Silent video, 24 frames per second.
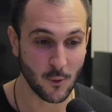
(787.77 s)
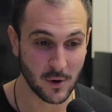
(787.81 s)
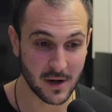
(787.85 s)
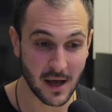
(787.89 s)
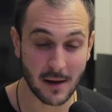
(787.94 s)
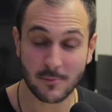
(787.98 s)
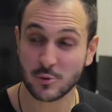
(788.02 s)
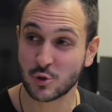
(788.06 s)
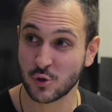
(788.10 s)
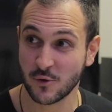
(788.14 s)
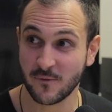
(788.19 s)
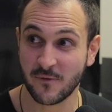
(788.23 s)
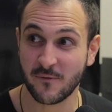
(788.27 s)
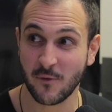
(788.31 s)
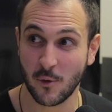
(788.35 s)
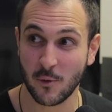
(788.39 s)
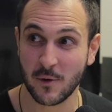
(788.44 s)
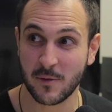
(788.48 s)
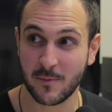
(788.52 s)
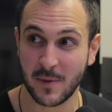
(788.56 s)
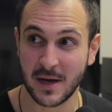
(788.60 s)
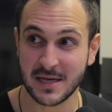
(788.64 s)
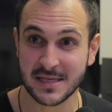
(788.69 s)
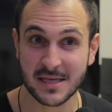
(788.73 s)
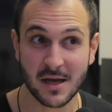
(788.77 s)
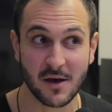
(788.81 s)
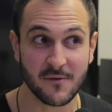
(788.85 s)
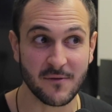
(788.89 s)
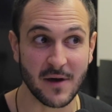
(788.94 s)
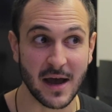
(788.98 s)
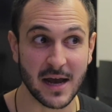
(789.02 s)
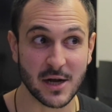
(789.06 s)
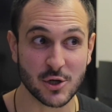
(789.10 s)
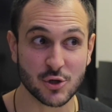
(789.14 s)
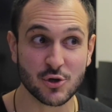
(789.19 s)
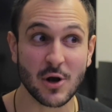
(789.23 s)
I'm truthful with myself,
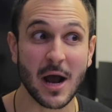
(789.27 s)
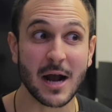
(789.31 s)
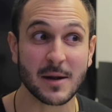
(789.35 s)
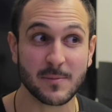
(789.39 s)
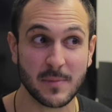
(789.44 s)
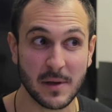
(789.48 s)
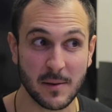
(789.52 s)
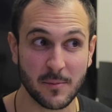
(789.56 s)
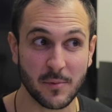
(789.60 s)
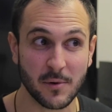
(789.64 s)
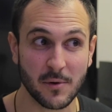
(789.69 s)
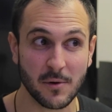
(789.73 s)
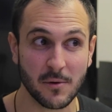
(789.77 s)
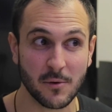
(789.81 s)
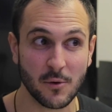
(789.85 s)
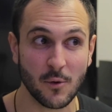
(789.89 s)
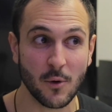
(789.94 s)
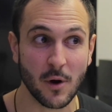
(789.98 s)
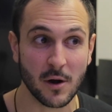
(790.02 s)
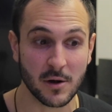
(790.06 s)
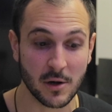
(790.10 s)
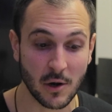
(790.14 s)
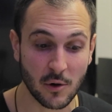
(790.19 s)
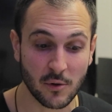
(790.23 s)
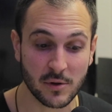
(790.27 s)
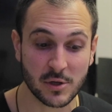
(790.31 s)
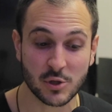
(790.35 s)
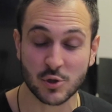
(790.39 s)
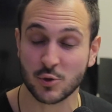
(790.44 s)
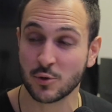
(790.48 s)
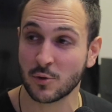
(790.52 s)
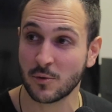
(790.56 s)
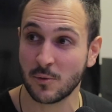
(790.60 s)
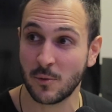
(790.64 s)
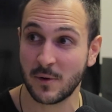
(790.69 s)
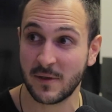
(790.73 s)
I attract people who are not only
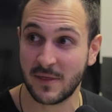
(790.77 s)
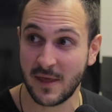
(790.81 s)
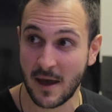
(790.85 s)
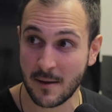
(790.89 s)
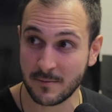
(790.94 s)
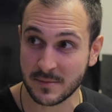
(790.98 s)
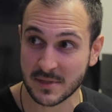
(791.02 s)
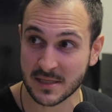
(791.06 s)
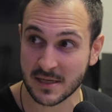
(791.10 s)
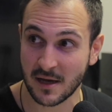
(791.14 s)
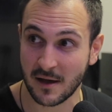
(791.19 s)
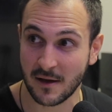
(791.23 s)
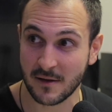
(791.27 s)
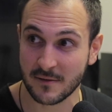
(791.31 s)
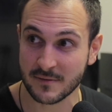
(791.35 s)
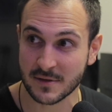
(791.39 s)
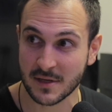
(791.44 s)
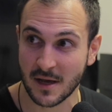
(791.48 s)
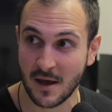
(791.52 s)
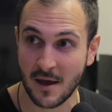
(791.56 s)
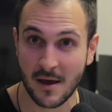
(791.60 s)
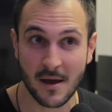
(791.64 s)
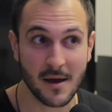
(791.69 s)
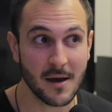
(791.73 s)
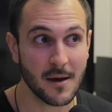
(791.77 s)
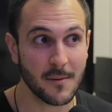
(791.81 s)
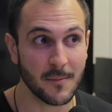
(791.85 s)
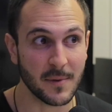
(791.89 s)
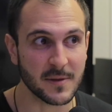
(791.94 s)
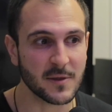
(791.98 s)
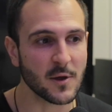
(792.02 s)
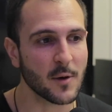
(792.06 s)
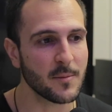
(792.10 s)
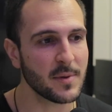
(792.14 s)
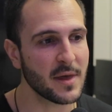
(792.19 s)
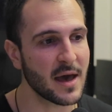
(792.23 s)
true with themselves,
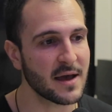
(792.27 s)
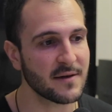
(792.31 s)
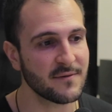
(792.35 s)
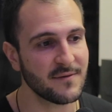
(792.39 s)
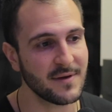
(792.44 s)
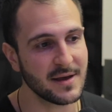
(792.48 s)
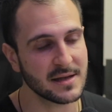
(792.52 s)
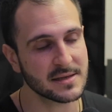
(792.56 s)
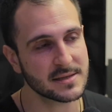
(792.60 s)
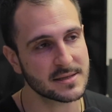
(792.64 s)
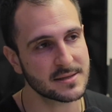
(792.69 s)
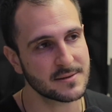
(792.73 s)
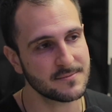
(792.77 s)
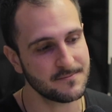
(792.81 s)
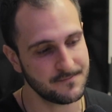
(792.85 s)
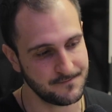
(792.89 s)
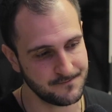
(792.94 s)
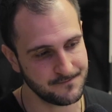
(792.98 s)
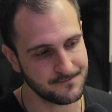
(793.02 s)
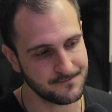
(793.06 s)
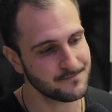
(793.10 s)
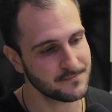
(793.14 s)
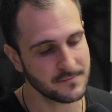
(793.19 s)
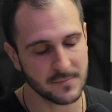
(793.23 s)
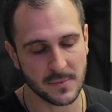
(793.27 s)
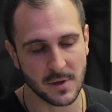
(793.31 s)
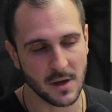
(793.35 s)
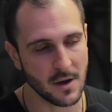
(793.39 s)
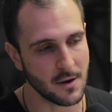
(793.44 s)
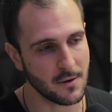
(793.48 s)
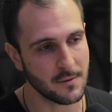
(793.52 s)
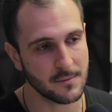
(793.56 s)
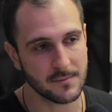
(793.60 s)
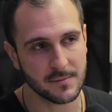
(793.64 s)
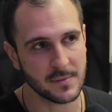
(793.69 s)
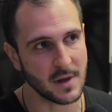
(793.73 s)
but they'll be like, Vince,
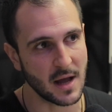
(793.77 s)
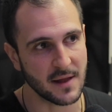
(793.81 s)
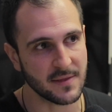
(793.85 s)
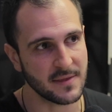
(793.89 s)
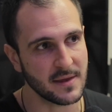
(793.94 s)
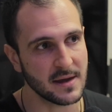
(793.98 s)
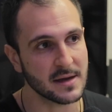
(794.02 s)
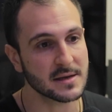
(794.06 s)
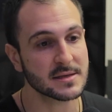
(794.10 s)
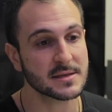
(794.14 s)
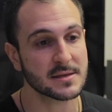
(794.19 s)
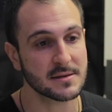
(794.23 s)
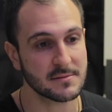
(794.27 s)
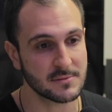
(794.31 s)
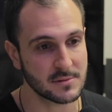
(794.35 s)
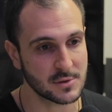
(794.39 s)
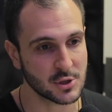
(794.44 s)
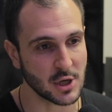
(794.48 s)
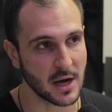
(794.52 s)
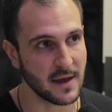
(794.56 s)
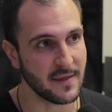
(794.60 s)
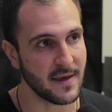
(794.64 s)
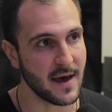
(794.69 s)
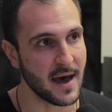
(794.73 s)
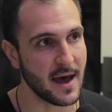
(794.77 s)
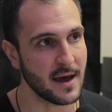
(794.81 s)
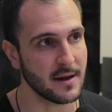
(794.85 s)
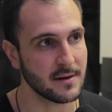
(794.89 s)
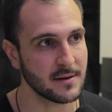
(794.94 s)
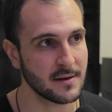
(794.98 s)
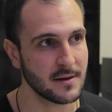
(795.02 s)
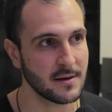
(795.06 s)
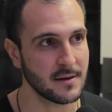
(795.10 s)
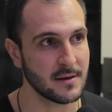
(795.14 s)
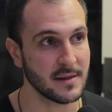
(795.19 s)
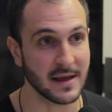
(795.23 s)
no, not this, try
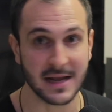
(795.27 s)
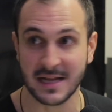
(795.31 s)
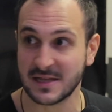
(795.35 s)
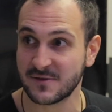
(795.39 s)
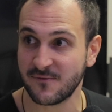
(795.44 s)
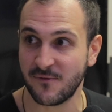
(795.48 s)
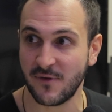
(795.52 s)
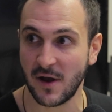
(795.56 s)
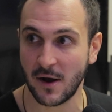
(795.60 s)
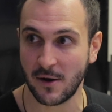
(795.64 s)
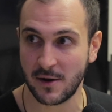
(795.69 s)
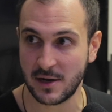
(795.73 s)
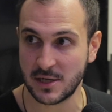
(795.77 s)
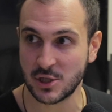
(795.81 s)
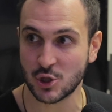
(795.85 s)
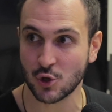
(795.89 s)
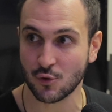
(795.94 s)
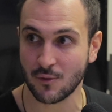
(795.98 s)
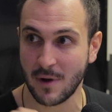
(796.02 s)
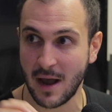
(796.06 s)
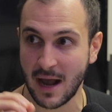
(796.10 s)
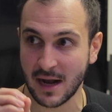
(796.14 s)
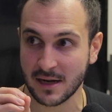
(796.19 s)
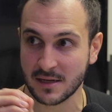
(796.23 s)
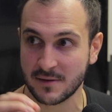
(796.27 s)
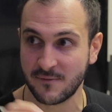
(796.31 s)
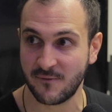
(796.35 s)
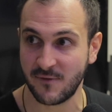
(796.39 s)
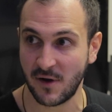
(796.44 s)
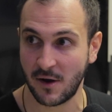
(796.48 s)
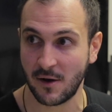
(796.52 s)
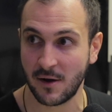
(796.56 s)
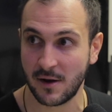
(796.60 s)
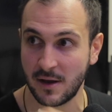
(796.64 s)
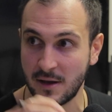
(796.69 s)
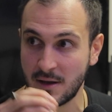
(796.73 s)
that. Like it's very direct,
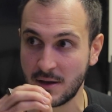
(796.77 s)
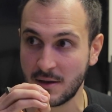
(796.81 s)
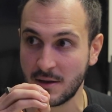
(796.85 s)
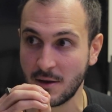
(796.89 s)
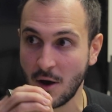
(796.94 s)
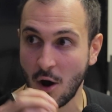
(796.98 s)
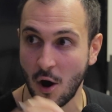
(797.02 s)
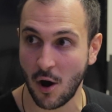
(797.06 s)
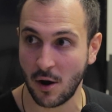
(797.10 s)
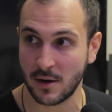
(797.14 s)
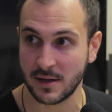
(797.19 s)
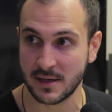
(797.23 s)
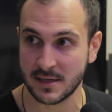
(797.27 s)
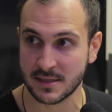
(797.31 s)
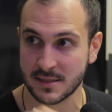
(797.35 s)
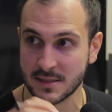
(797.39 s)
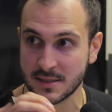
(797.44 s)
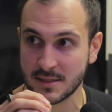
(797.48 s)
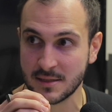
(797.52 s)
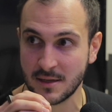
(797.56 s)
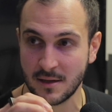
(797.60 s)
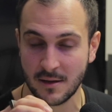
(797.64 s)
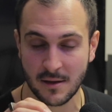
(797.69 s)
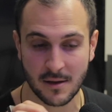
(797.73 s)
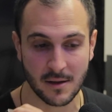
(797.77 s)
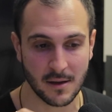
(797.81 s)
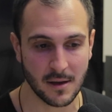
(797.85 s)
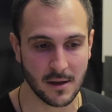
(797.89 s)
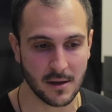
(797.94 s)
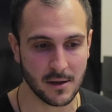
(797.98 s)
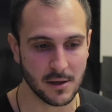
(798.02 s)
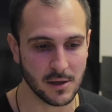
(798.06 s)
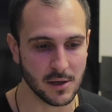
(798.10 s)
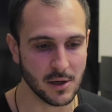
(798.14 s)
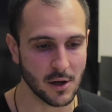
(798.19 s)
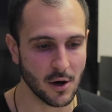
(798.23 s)
very honest,
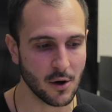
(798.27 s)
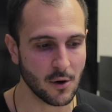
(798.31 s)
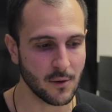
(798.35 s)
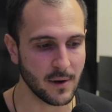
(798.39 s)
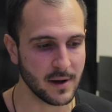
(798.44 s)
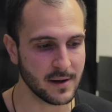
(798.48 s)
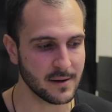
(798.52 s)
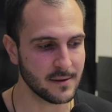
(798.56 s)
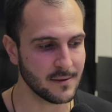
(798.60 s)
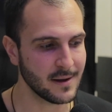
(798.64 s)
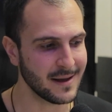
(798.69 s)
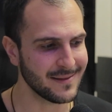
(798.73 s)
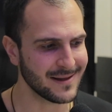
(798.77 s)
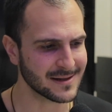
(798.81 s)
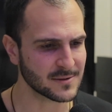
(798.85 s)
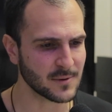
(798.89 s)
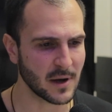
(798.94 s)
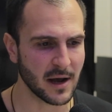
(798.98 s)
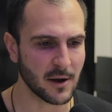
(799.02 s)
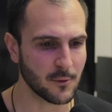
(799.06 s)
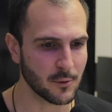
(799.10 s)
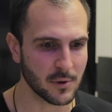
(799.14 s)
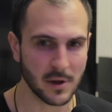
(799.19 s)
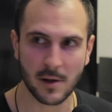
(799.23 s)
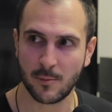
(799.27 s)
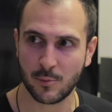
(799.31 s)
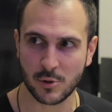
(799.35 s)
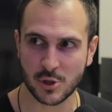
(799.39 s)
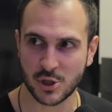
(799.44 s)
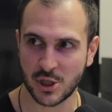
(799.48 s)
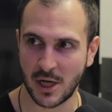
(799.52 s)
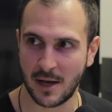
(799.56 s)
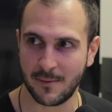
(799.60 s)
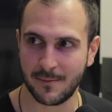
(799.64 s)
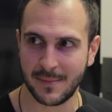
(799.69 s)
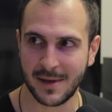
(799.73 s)
and that's why I really
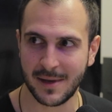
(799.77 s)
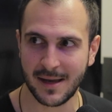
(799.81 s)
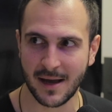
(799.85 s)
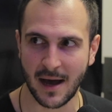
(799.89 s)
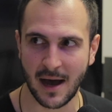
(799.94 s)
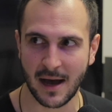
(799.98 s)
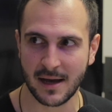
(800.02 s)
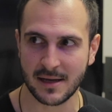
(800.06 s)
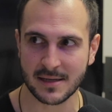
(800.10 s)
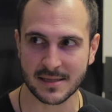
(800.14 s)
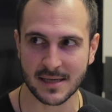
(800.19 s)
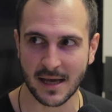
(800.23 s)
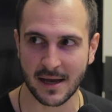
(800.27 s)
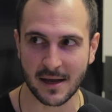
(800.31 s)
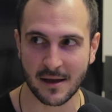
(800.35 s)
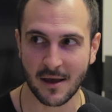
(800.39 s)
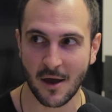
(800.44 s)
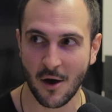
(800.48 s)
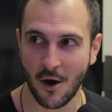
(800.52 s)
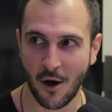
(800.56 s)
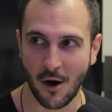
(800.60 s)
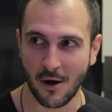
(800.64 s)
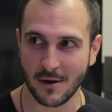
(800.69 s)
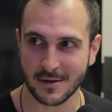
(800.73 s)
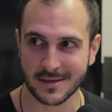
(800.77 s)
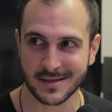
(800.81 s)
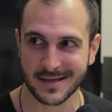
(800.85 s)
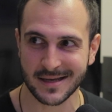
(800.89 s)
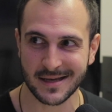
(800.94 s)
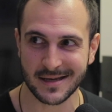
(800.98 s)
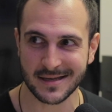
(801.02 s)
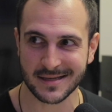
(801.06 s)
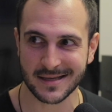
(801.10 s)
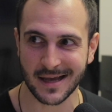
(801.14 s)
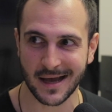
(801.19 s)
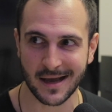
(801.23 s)
appreciate Mihai. It's like,
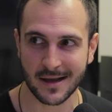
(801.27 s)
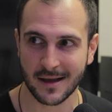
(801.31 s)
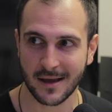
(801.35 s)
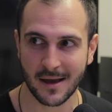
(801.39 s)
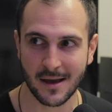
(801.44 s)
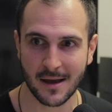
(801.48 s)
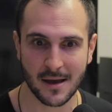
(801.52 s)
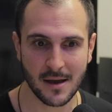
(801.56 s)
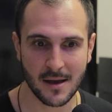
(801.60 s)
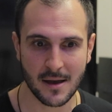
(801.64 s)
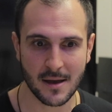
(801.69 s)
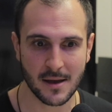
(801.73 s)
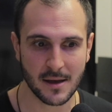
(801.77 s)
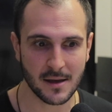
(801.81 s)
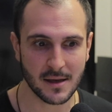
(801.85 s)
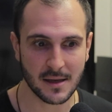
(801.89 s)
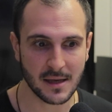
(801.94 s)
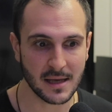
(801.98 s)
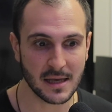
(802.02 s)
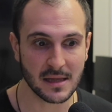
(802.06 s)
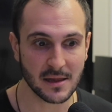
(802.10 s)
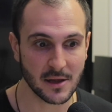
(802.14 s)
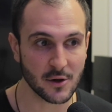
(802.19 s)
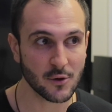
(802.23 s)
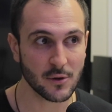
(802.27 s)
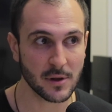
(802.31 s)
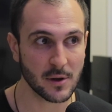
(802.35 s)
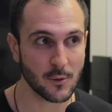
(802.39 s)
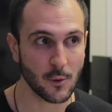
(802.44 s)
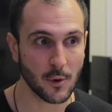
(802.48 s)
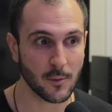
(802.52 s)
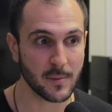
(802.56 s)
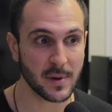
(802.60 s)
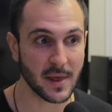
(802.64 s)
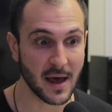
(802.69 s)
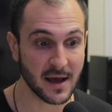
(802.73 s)
honestly, he's like, he literally
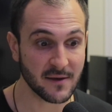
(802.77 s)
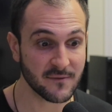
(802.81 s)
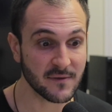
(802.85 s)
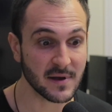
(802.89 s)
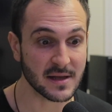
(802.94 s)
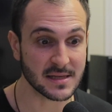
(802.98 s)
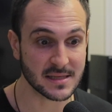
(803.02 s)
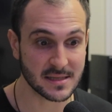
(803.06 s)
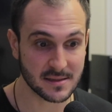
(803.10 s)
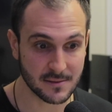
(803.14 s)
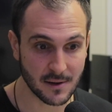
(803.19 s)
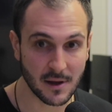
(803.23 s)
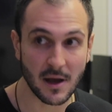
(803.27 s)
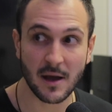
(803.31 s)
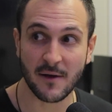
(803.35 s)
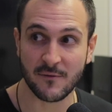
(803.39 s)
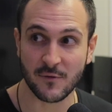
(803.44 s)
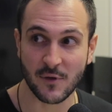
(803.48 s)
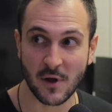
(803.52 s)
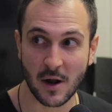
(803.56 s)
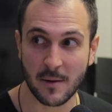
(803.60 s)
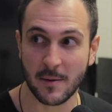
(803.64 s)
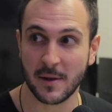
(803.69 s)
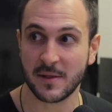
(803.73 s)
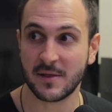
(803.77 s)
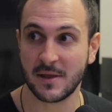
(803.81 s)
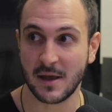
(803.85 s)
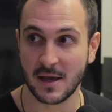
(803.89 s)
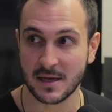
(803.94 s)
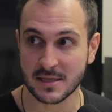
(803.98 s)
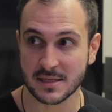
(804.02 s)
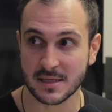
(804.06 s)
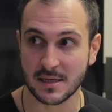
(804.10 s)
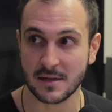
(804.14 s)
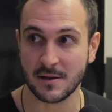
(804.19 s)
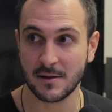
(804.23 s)
will be like, Vince, have you thought about
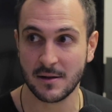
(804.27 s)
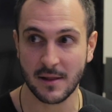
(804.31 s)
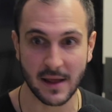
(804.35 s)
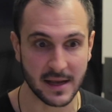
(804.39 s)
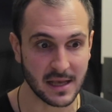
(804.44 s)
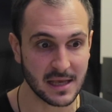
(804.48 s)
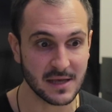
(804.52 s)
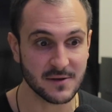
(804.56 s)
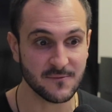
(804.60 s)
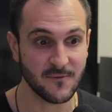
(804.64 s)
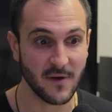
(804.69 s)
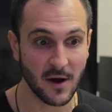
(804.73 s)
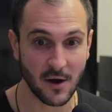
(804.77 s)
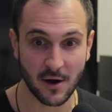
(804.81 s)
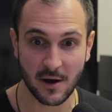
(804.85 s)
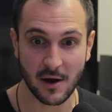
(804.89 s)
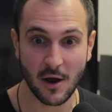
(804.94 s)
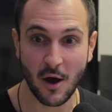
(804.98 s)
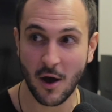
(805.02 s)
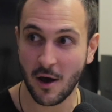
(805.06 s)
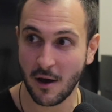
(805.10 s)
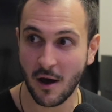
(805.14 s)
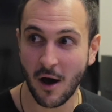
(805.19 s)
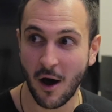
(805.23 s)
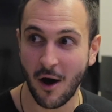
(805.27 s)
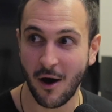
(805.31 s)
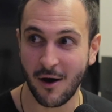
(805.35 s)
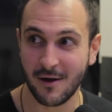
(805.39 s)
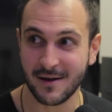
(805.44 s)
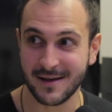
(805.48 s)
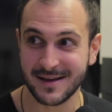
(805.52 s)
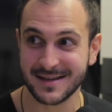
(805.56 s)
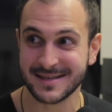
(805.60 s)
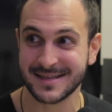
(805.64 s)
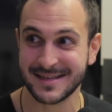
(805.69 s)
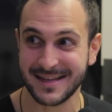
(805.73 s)
this? And like, he's very
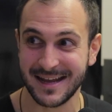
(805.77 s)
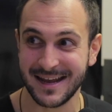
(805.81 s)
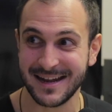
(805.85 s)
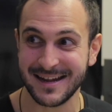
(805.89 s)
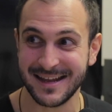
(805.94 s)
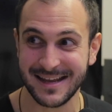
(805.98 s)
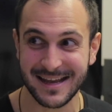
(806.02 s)
honest and